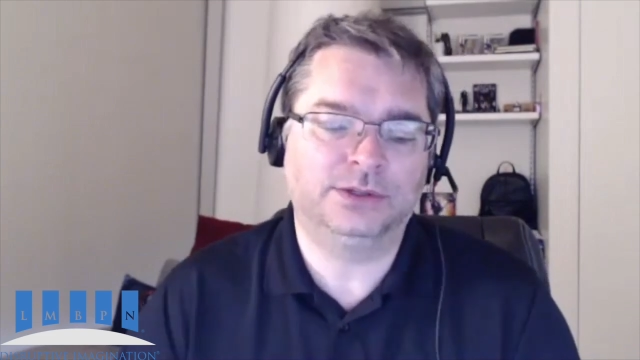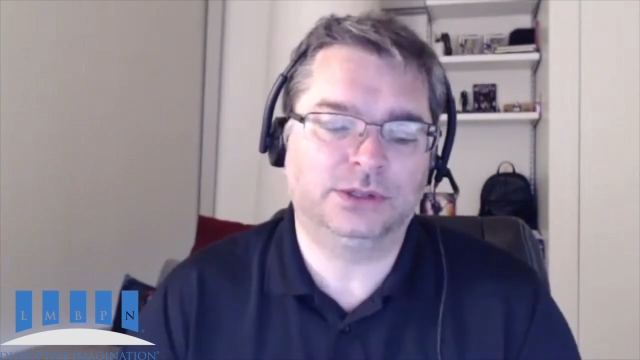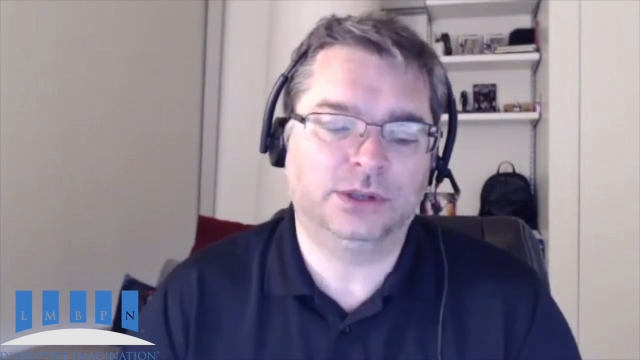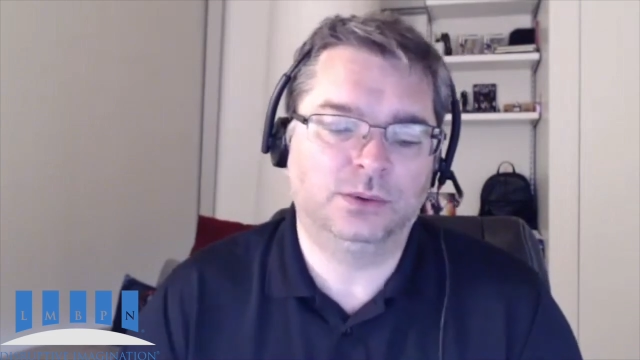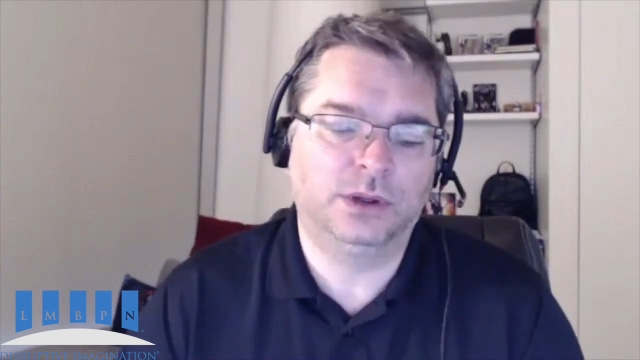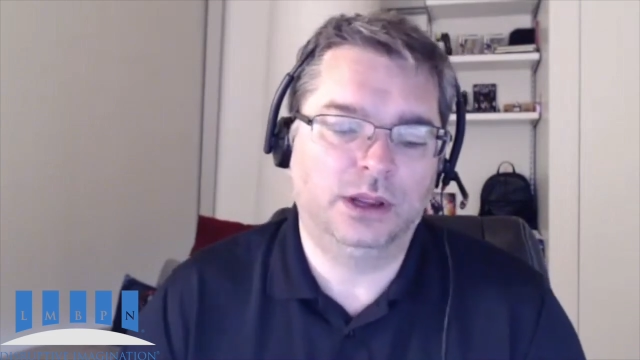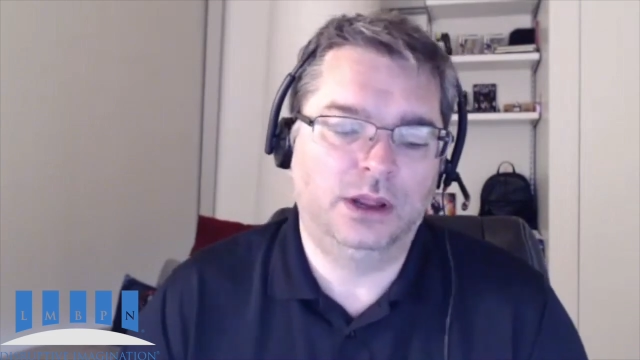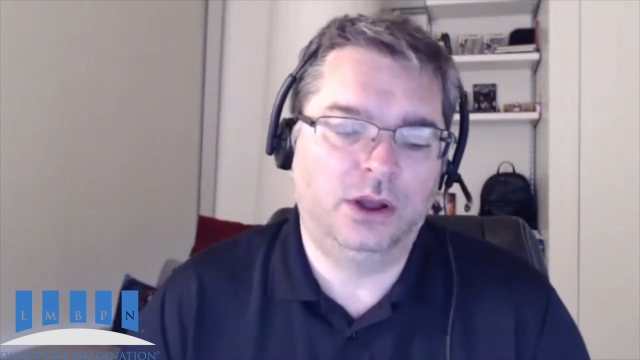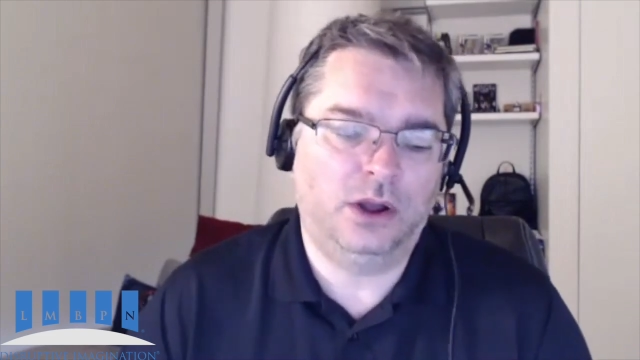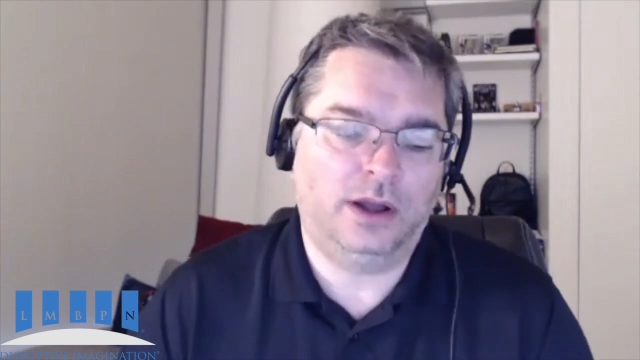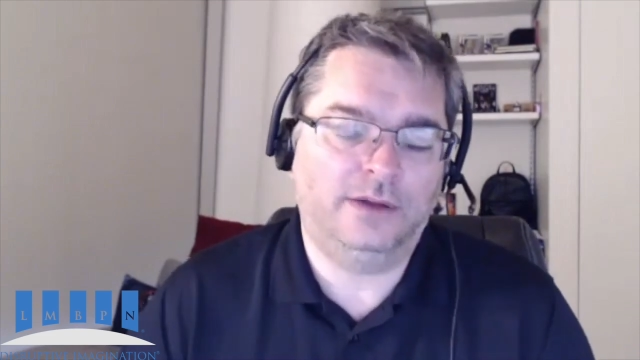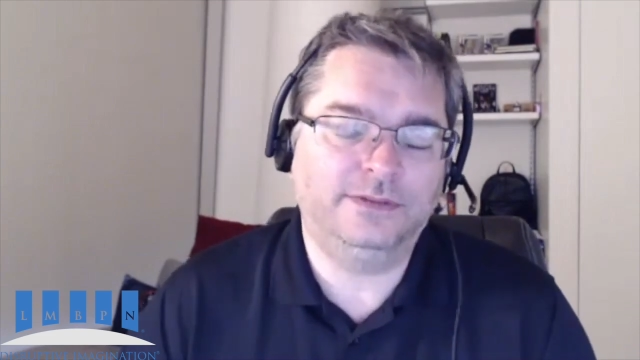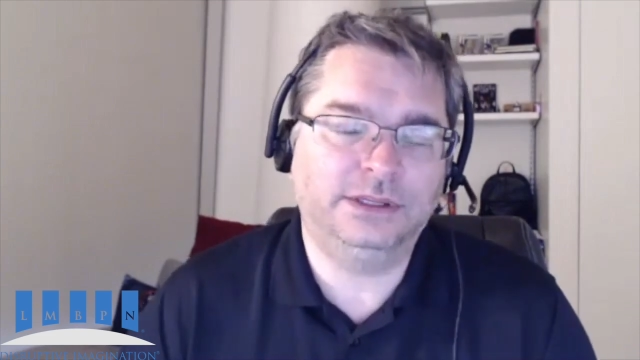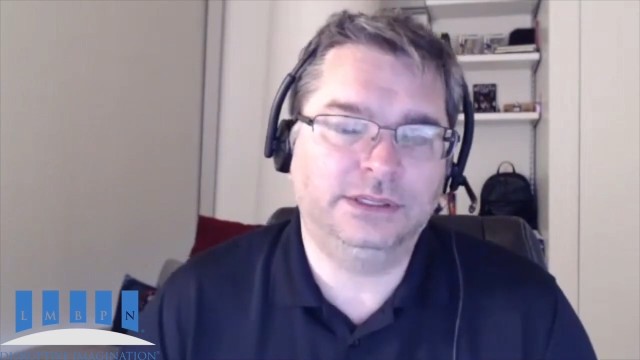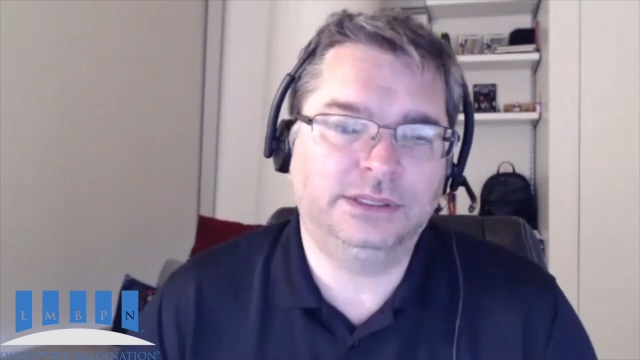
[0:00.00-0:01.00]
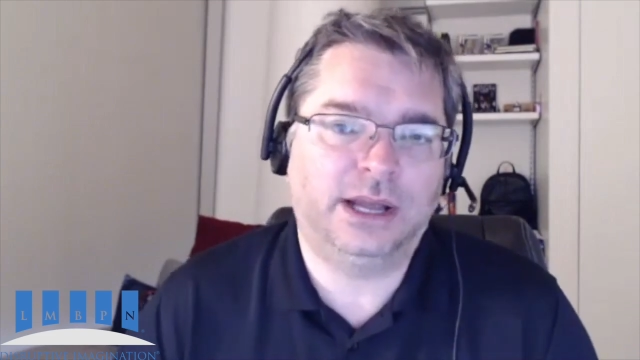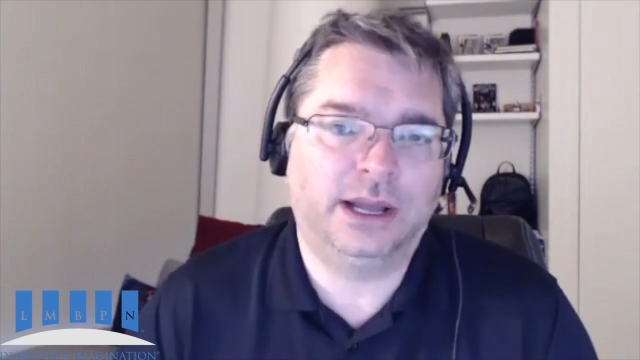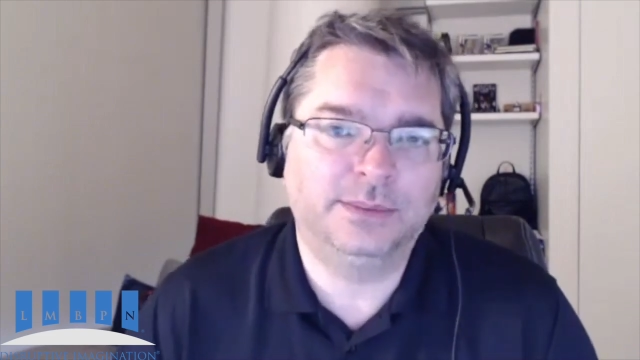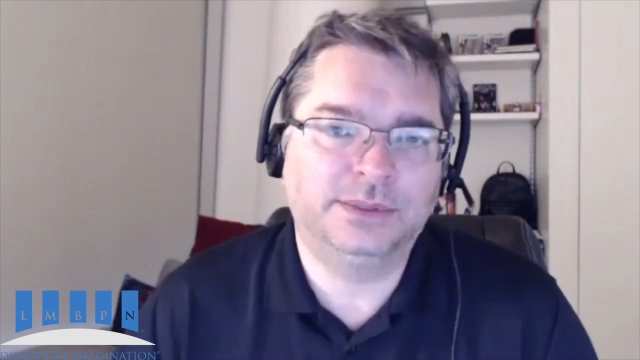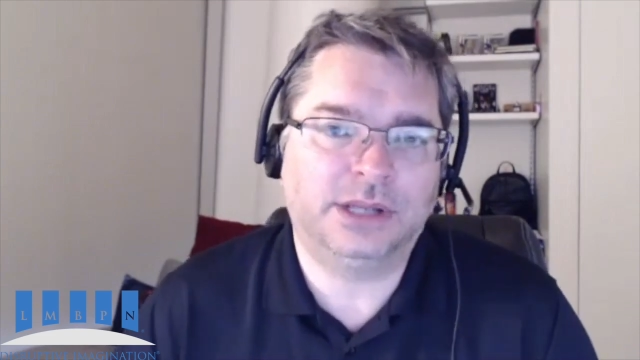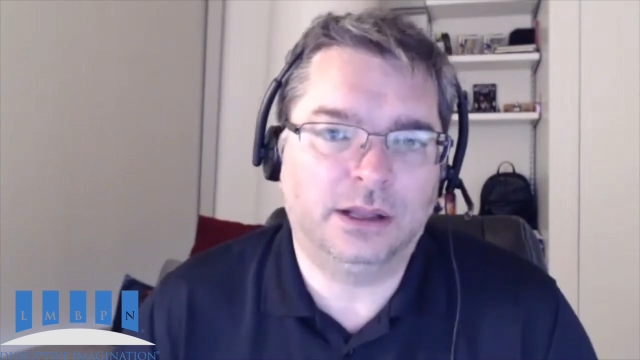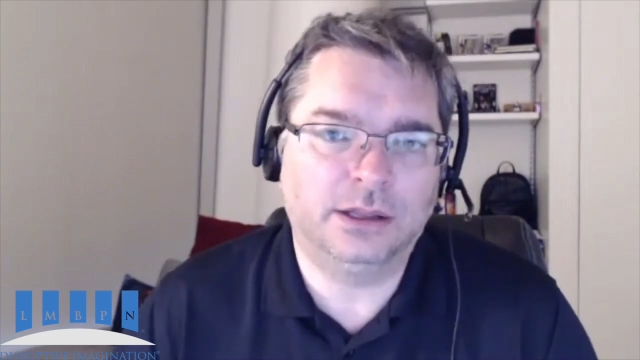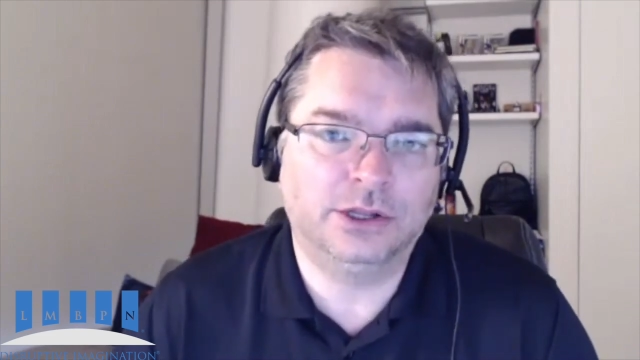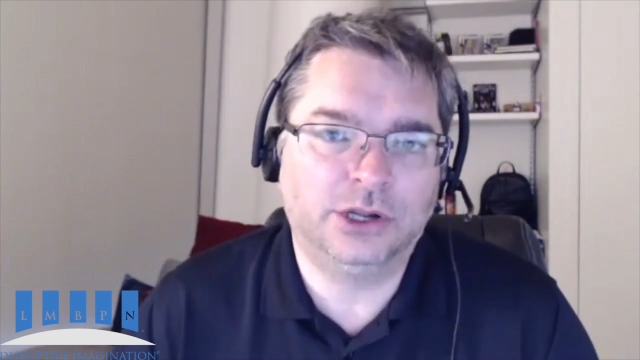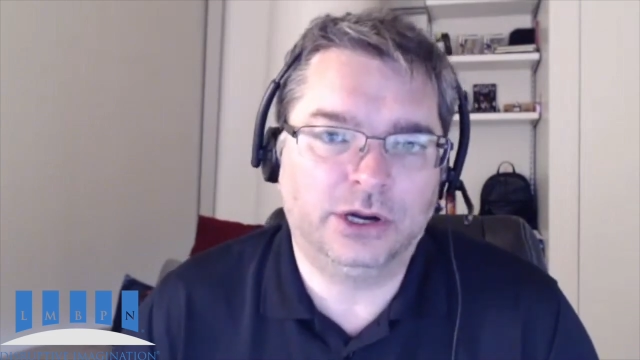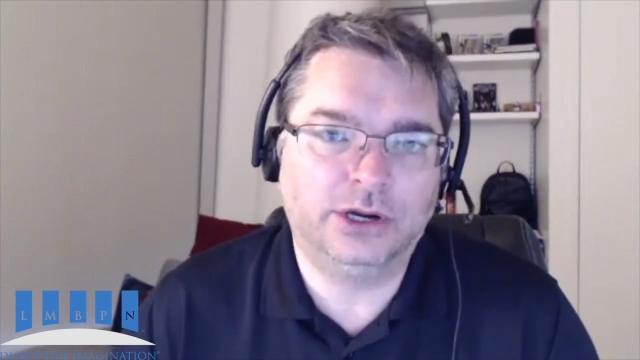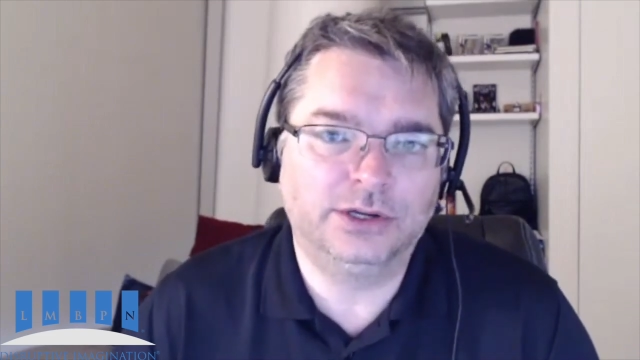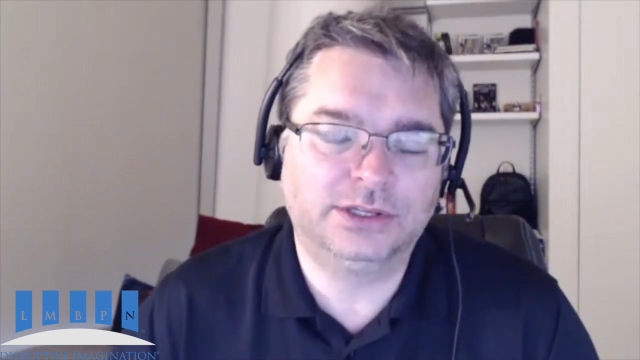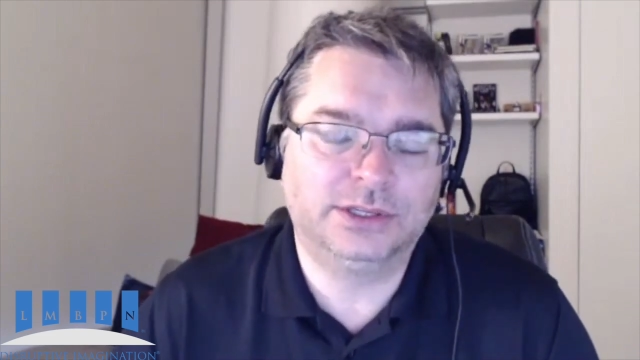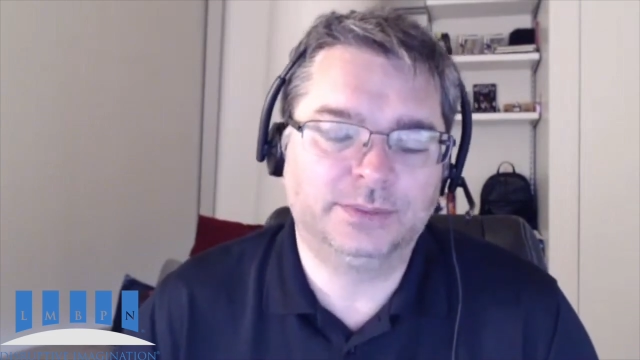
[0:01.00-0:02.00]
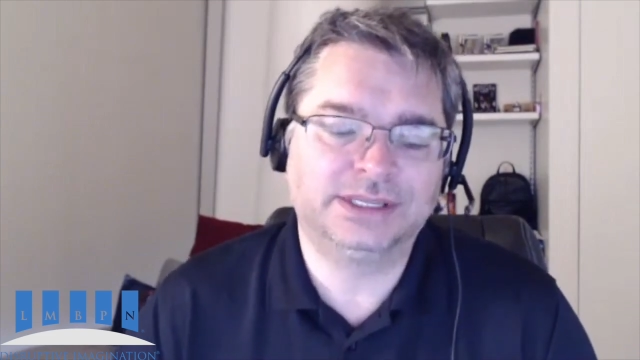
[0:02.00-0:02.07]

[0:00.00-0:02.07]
So oftentimes I'll encourage them.